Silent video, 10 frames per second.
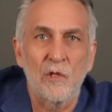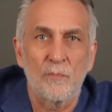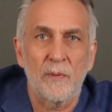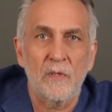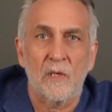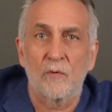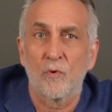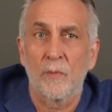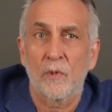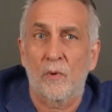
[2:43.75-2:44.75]
lupus and
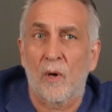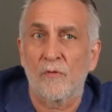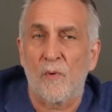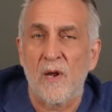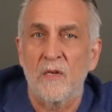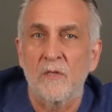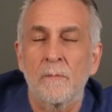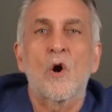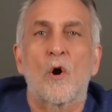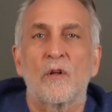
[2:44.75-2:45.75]
rheumatoid arthritis,
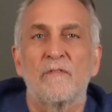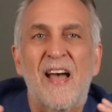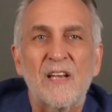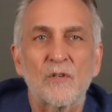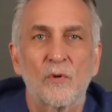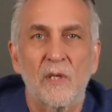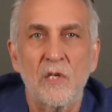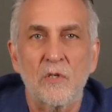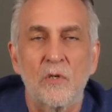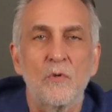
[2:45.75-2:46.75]
cardiovascular
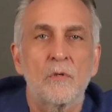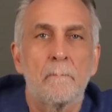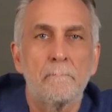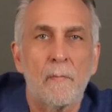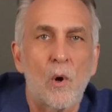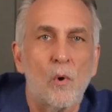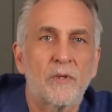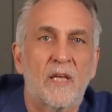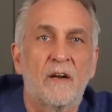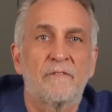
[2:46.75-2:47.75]
issues,
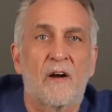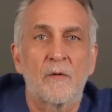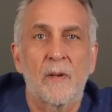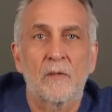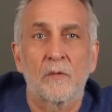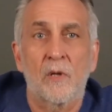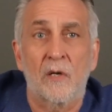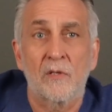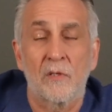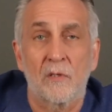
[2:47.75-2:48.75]
mold, and environmental
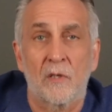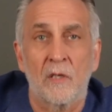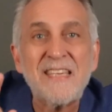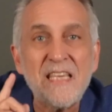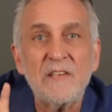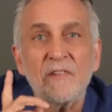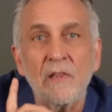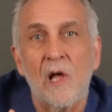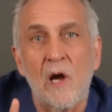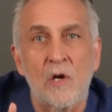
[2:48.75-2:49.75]
toxicity,
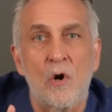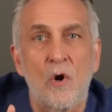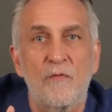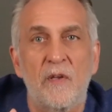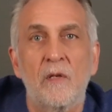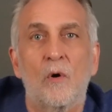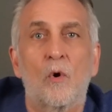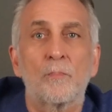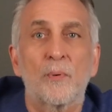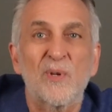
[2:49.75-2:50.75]
even long COVID
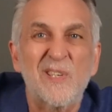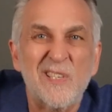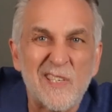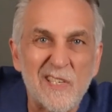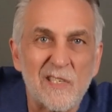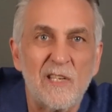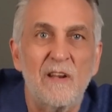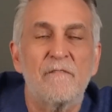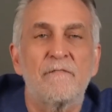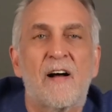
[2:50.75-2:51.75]
or
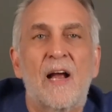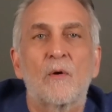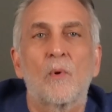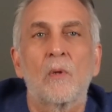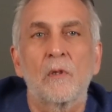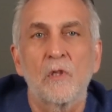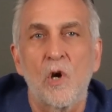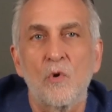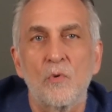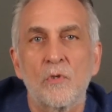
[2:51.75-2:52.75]
persistent viral
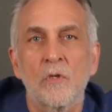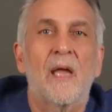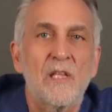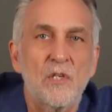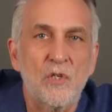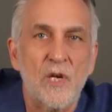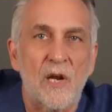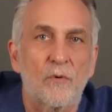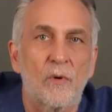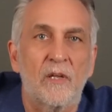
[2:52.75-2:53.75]
loads, and
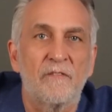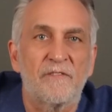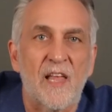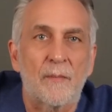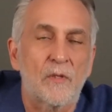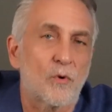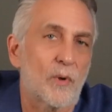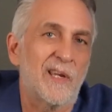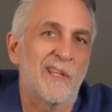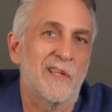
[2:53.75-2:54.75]
general
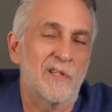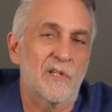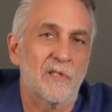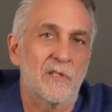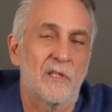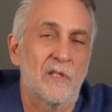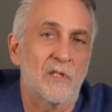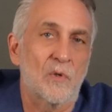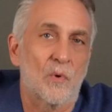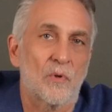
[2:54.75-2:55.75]
inflammatory conditions and
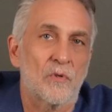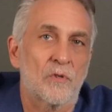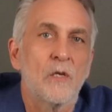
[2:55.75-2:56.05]
disorders.